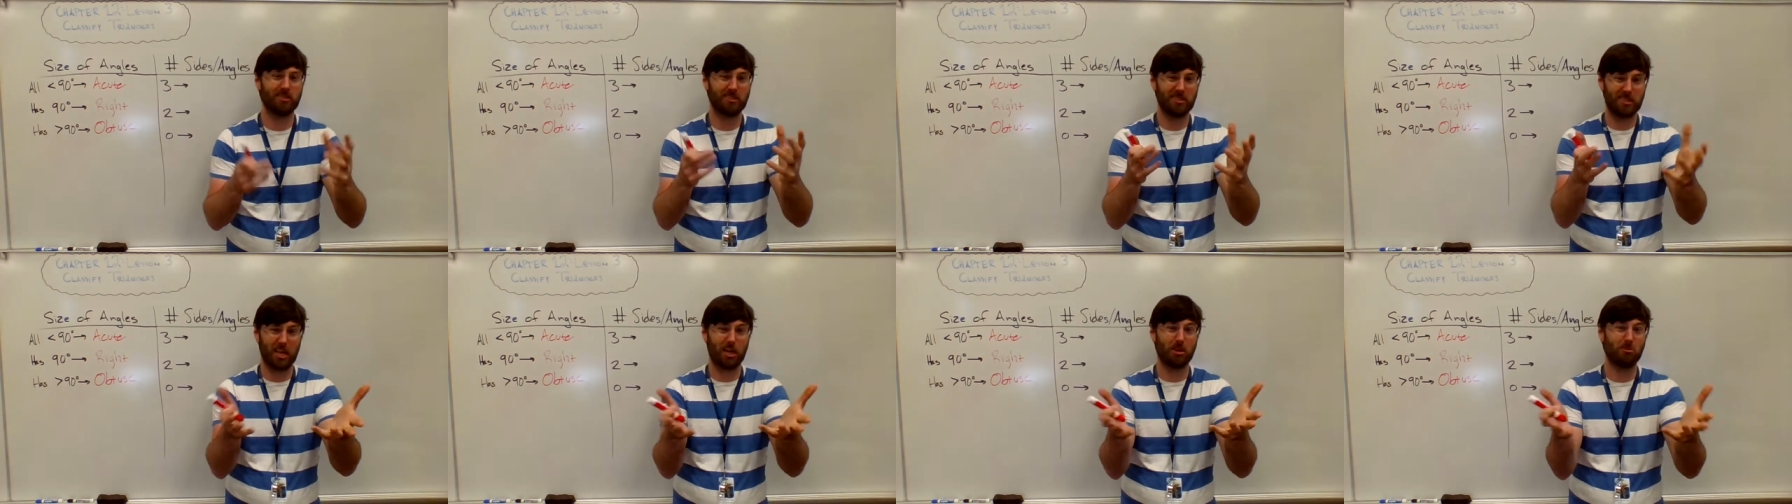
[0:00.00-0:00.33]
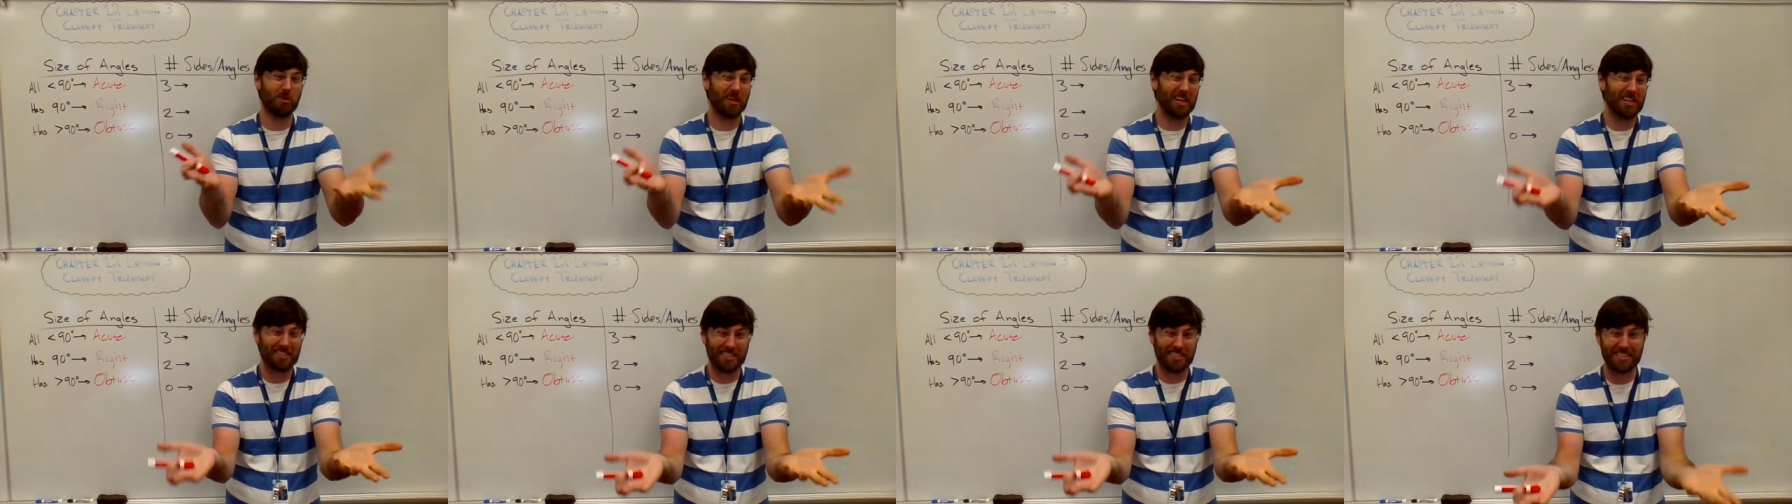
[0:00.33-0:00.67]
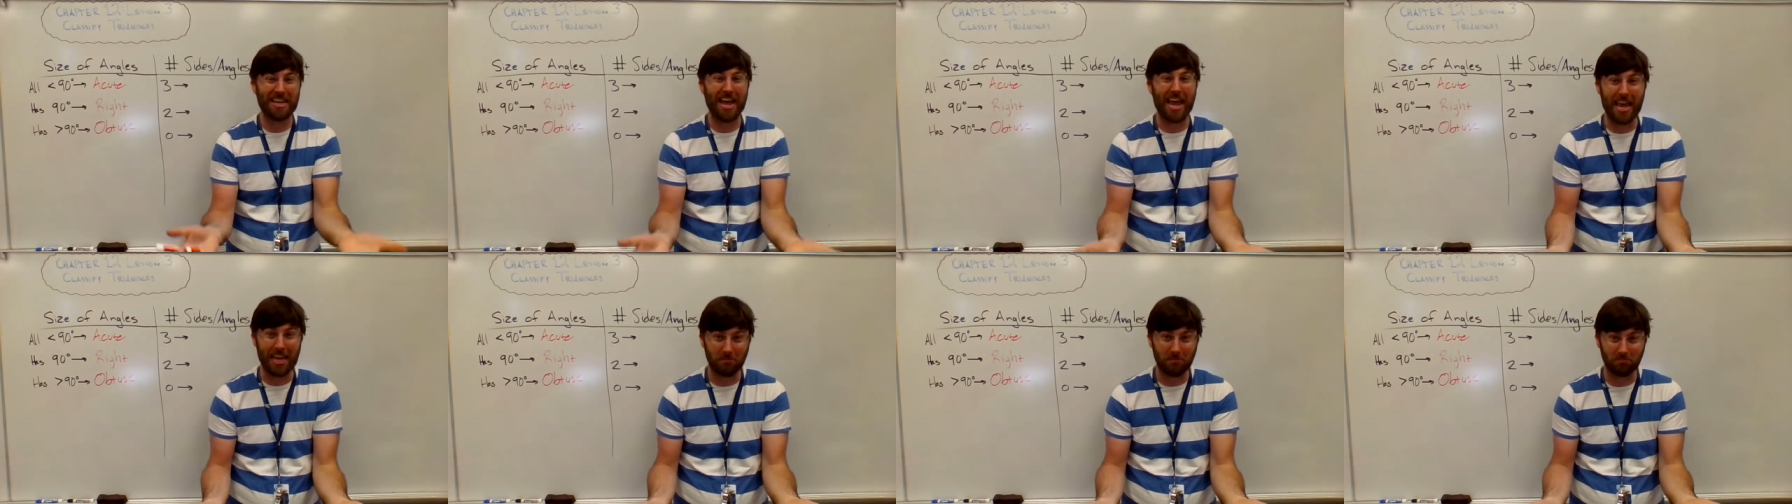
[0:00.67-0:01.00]
tell me its
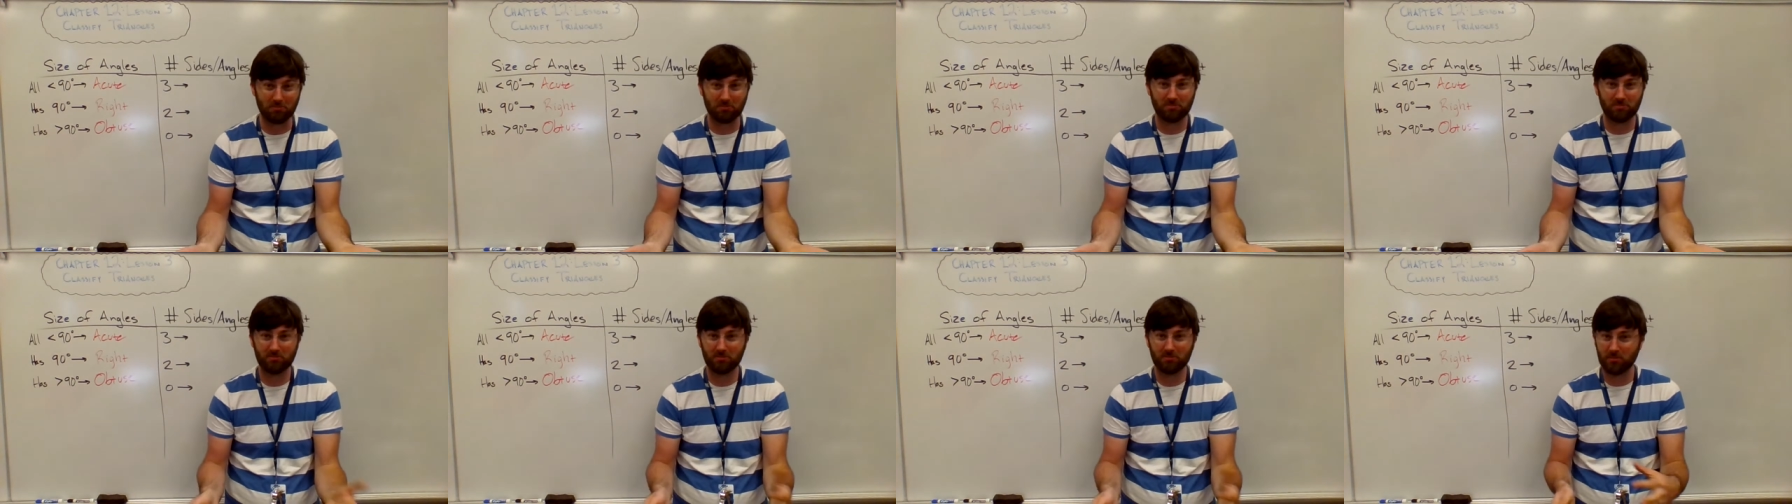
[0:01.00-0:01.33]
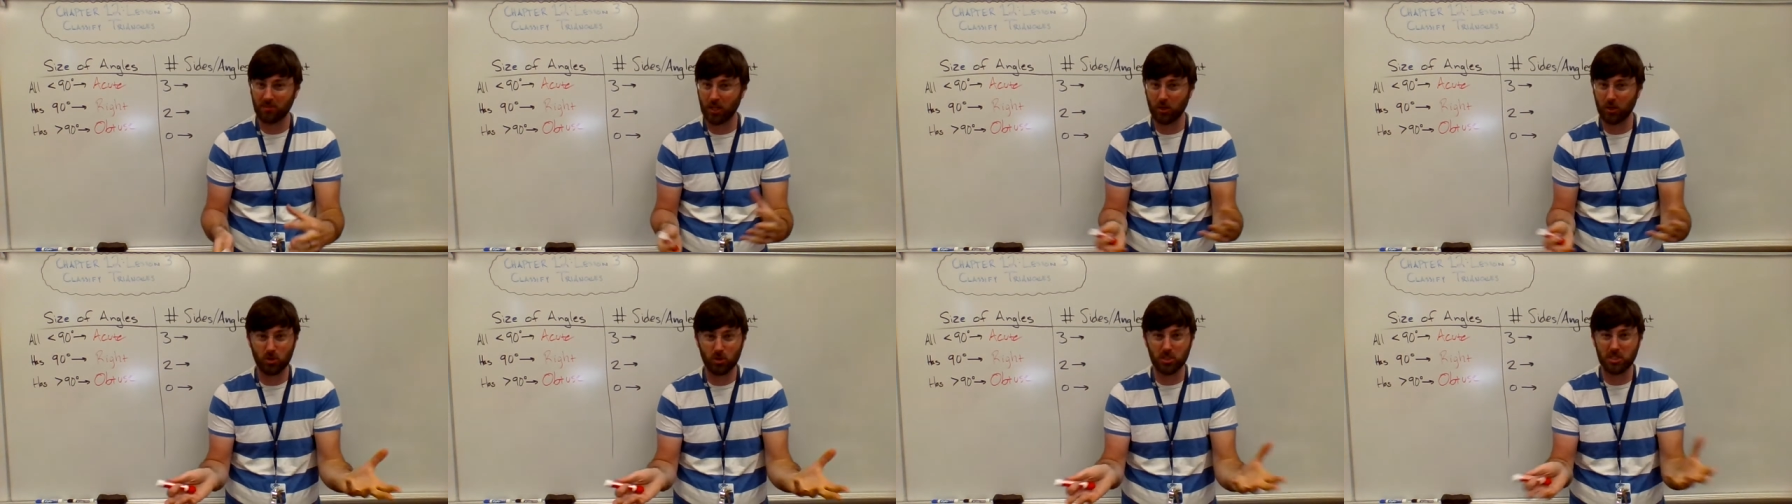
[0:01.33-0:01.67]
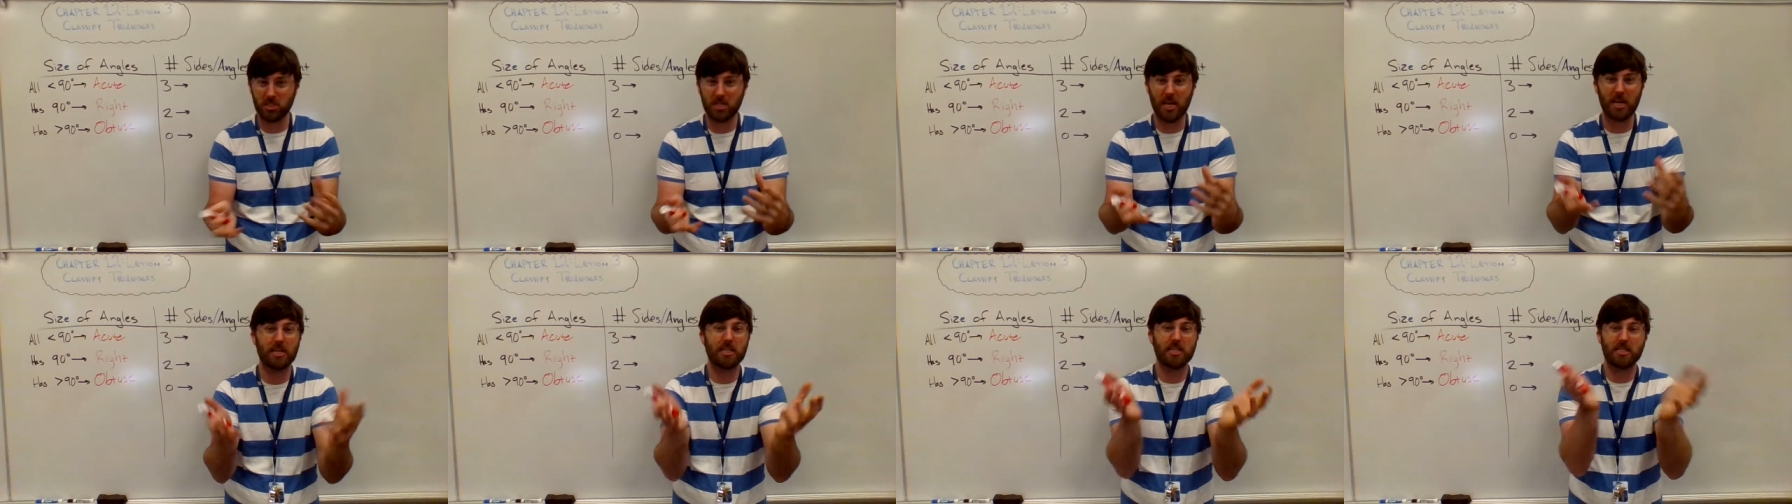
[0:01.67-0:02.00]
name. We're
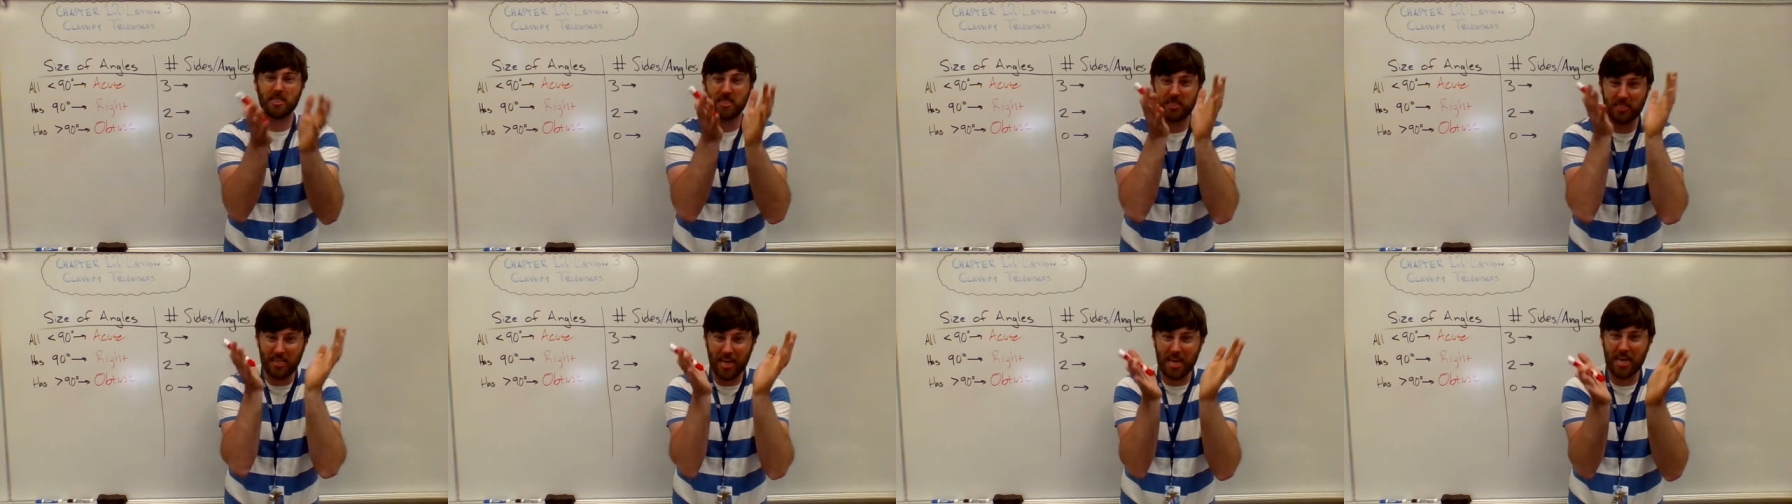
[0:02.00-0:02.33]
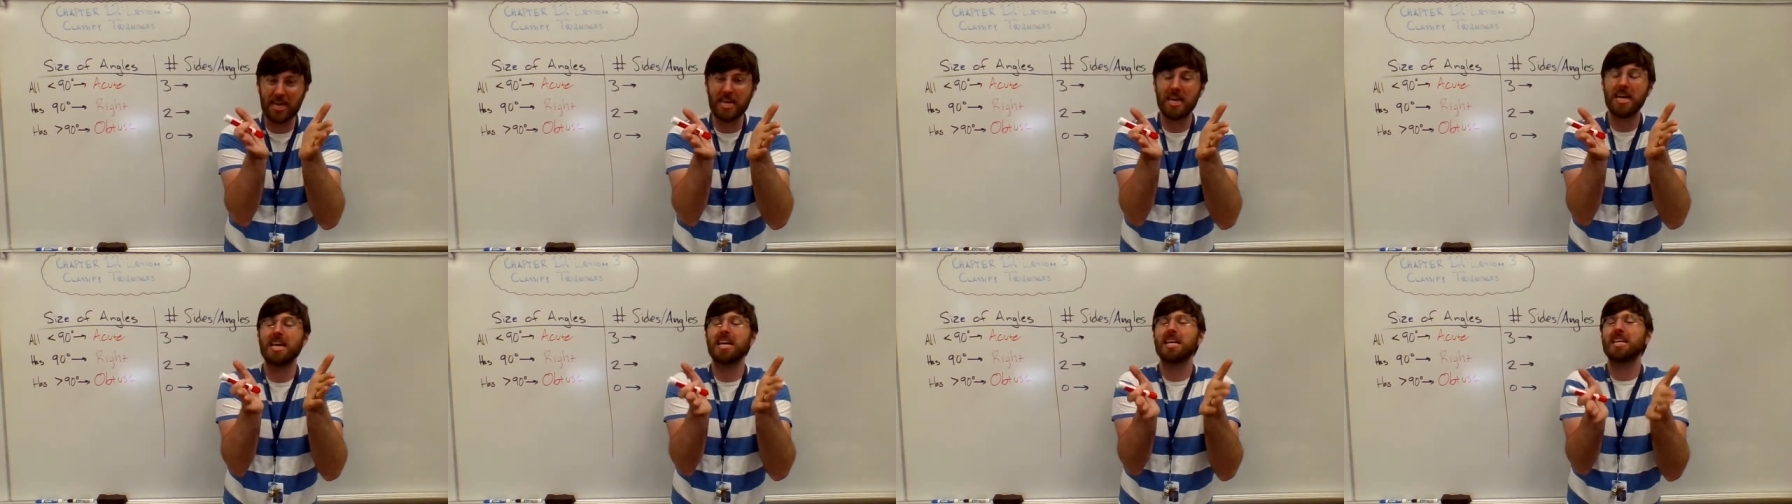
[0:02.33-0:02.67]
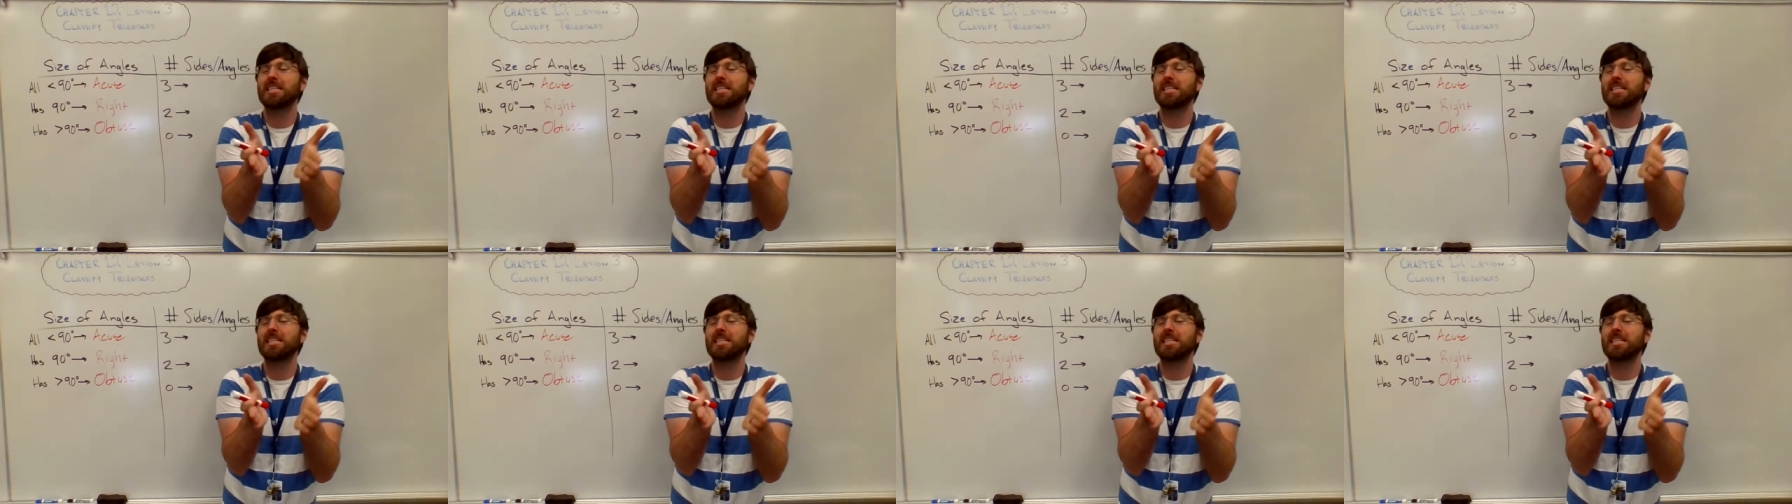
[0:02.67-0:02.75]
saying say